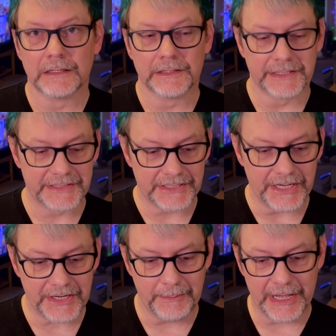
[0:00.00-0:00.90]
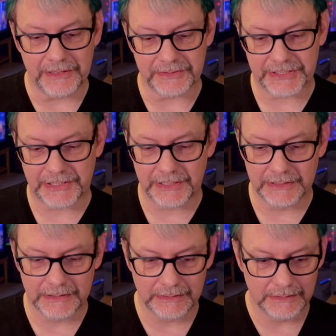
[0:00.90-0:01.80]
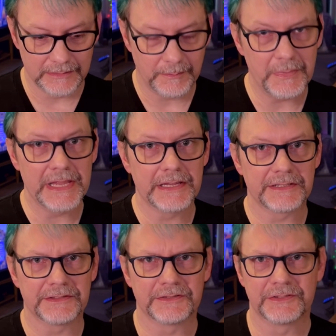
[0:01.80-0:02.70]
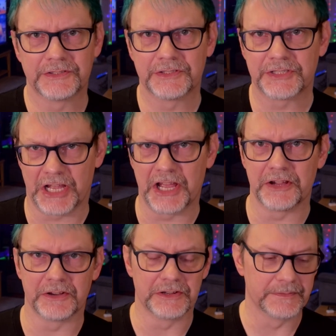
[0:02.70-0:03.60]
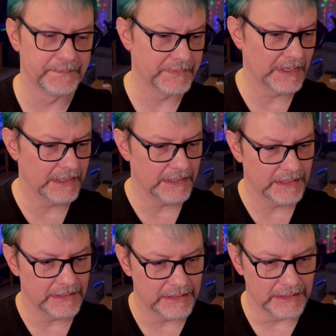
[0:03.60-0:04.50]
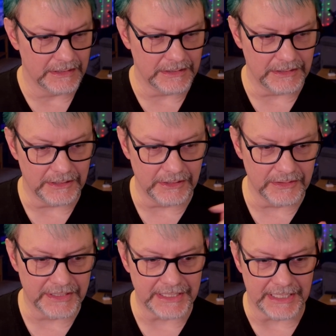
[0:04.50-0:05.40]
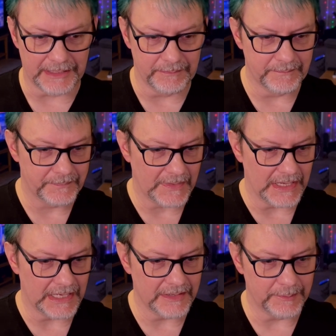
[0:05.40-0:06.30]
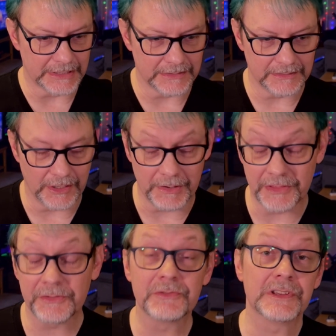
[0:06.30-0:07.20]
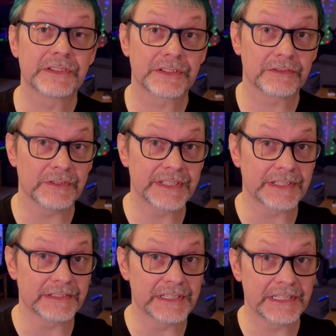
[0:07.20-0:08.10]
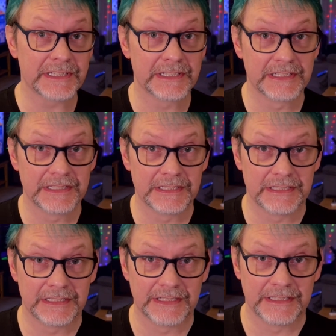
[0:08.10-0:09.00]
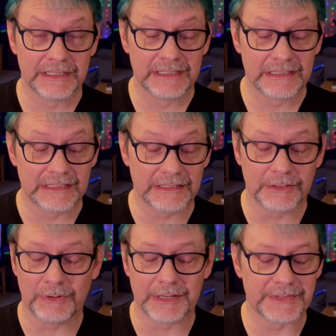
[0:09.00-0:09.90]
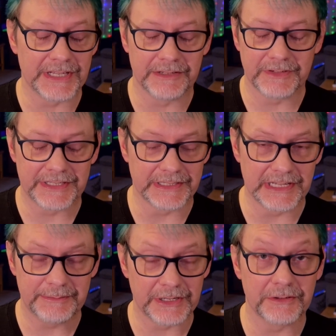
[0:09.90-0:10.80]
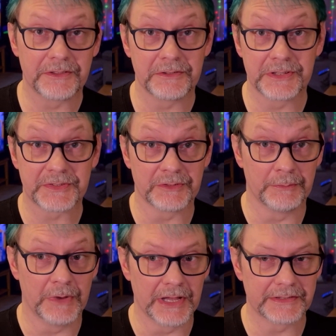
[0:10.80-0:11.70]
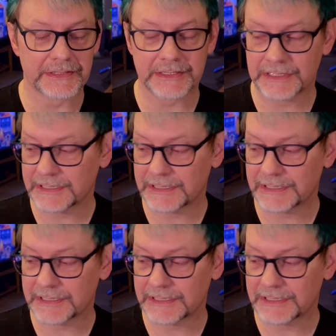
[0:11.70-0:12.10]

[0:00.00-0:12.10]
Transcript: let's talk about being tired all the time. I've been going through this recently. I don't know why I'm saying recently. I've been going through this for months.